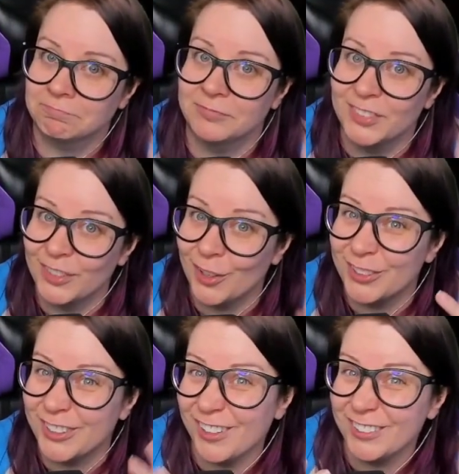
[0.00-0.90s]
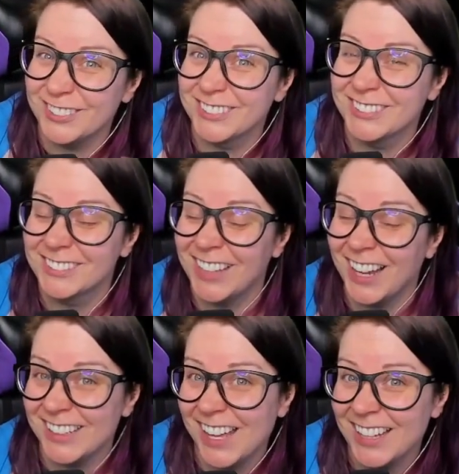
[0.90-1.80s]
so so,
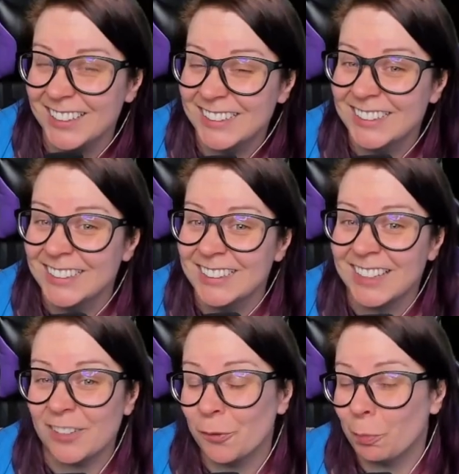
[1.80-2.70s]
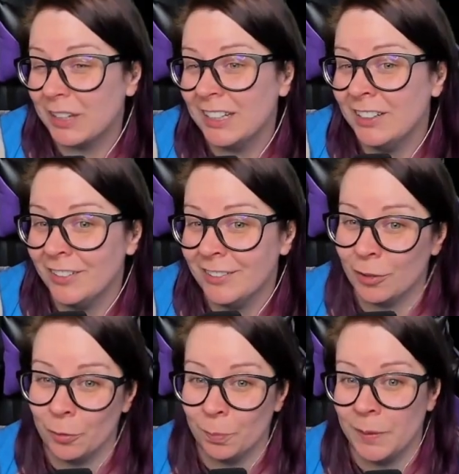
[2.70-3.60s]
kinda like for beginners
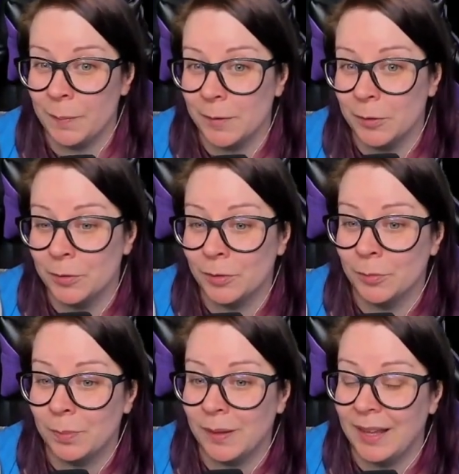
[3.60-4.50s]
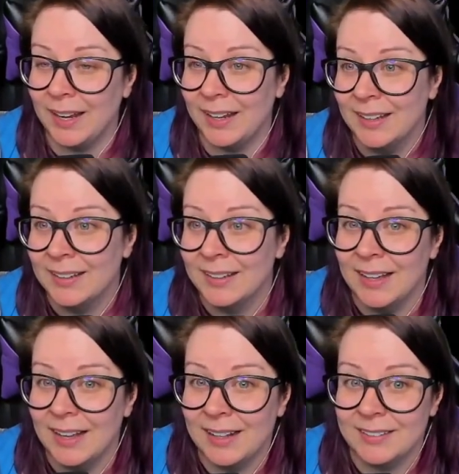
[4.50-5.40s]
who people who play
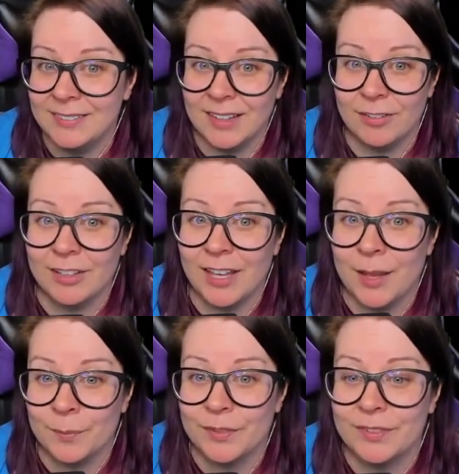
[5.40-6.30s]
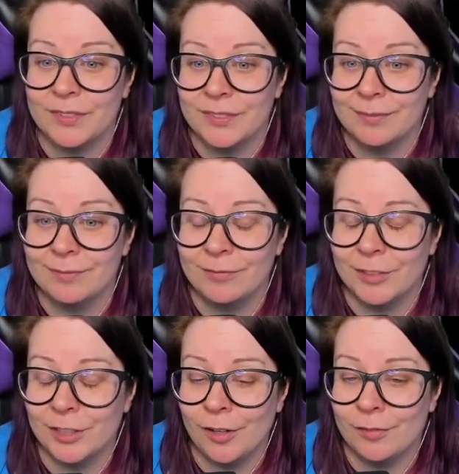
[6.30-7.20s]
uh, scary games,
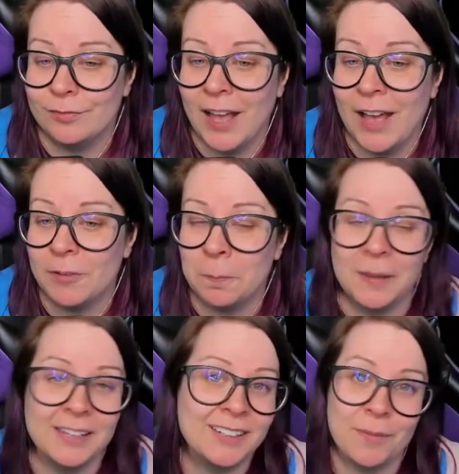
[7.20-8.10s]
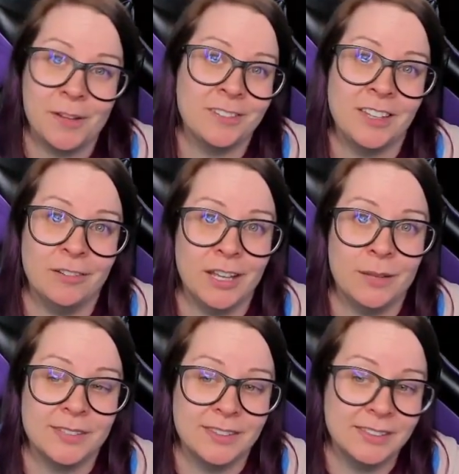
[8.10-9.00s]
you know, haven't played that many scary
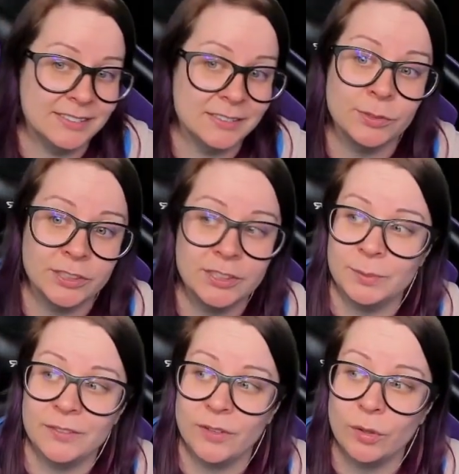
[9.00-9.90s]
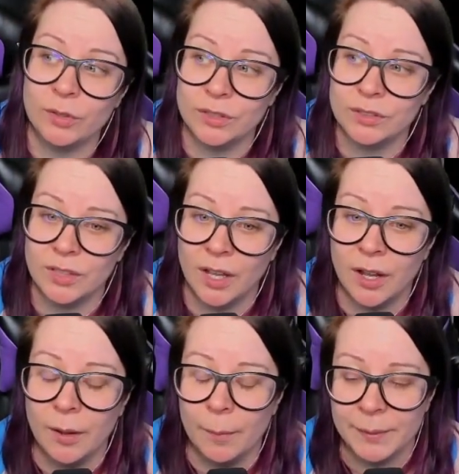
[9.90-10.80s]
games, I think this one could be a very good
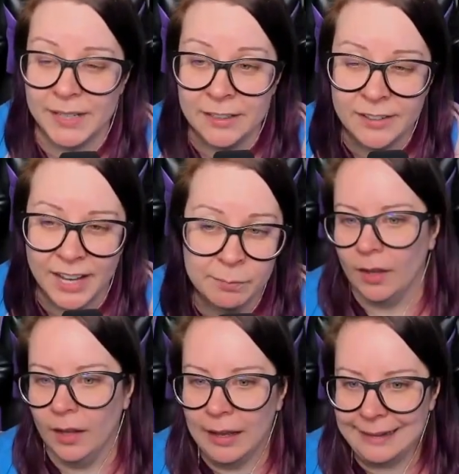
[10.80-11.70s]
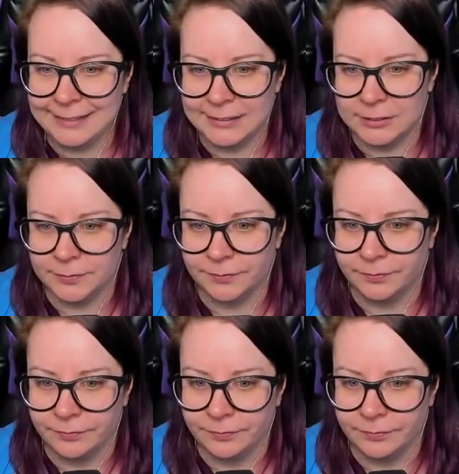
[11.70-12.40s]
uh, beginner game. Um,